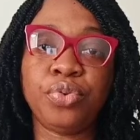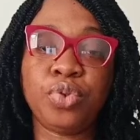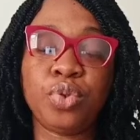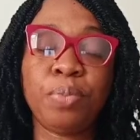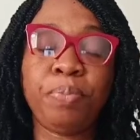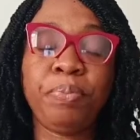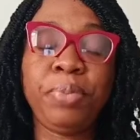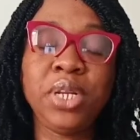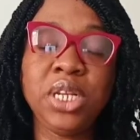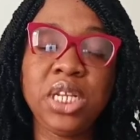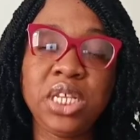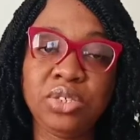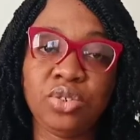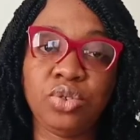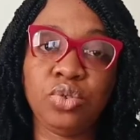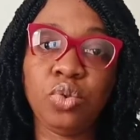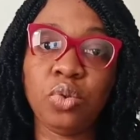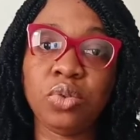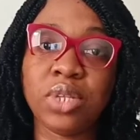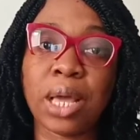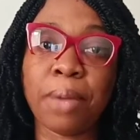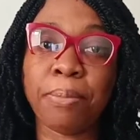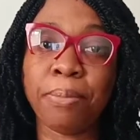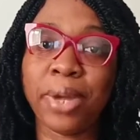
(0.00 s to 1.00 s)
So please
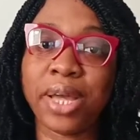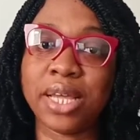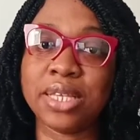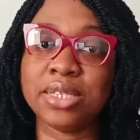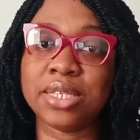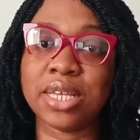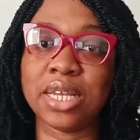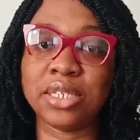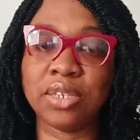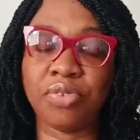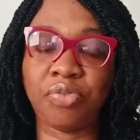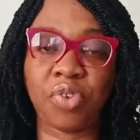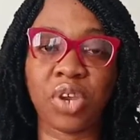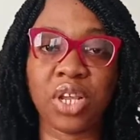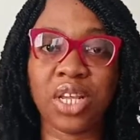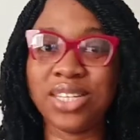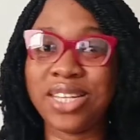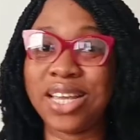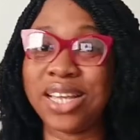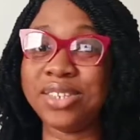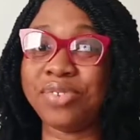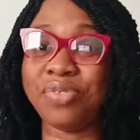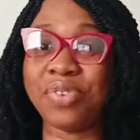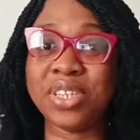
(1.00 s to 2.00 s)
know that pants are different here.
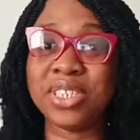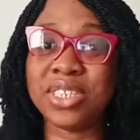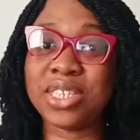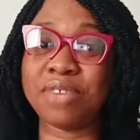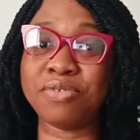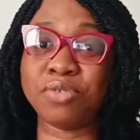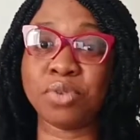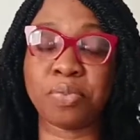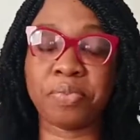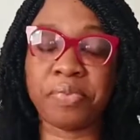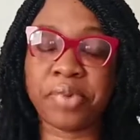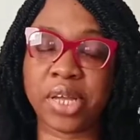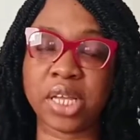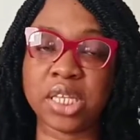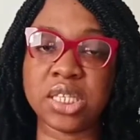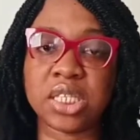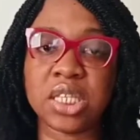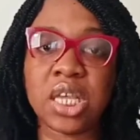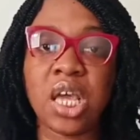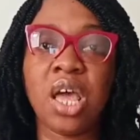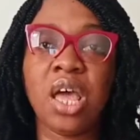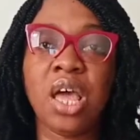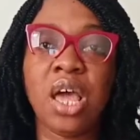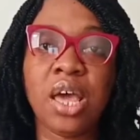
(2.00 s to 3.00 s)
There are different types of
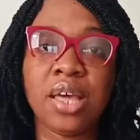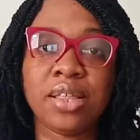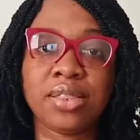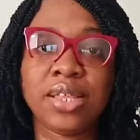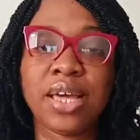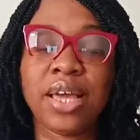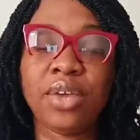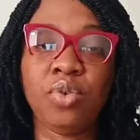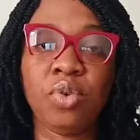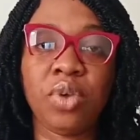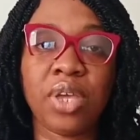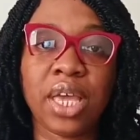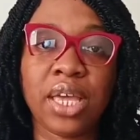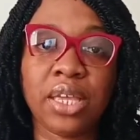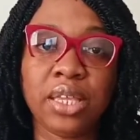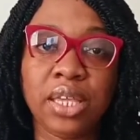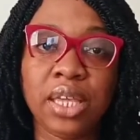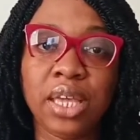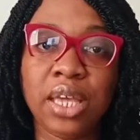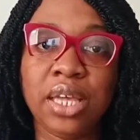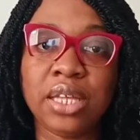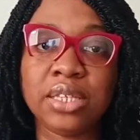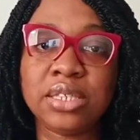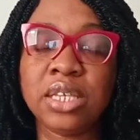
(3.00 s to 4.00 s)
pants that you can
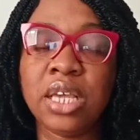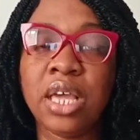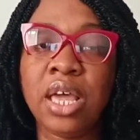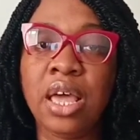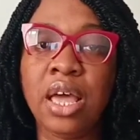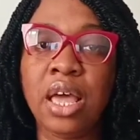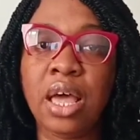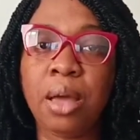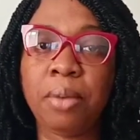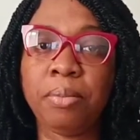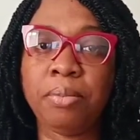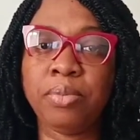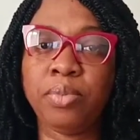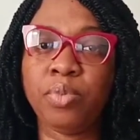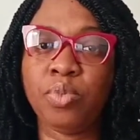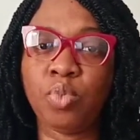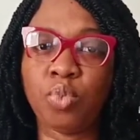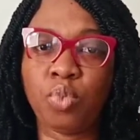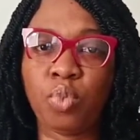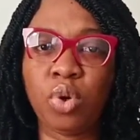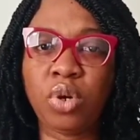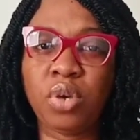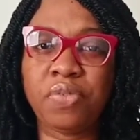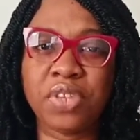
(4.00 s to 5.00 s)
get. Um,
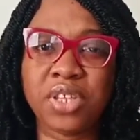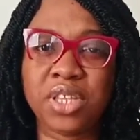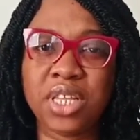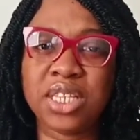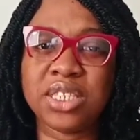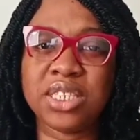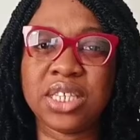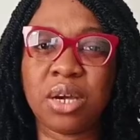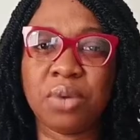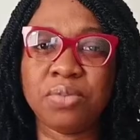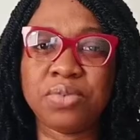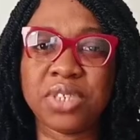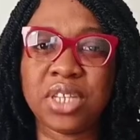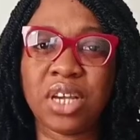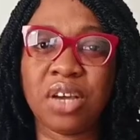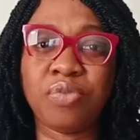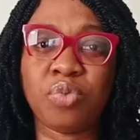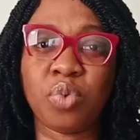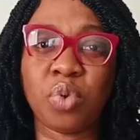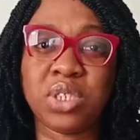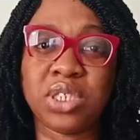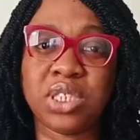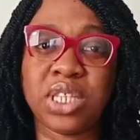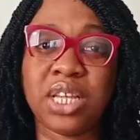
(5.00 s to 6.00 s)
one of the things I
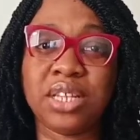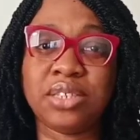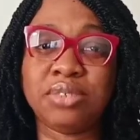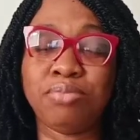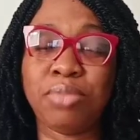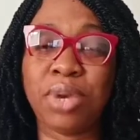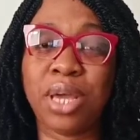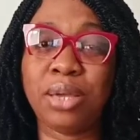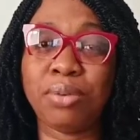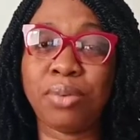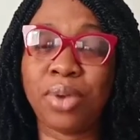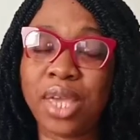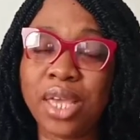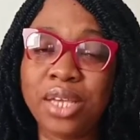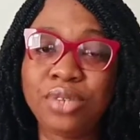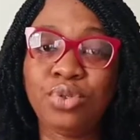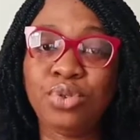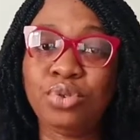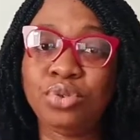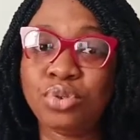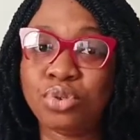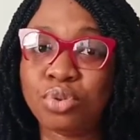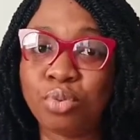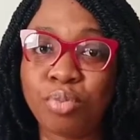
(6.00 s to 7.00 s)
observed was that my cakes
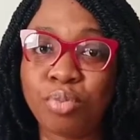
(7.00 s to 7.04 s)
used to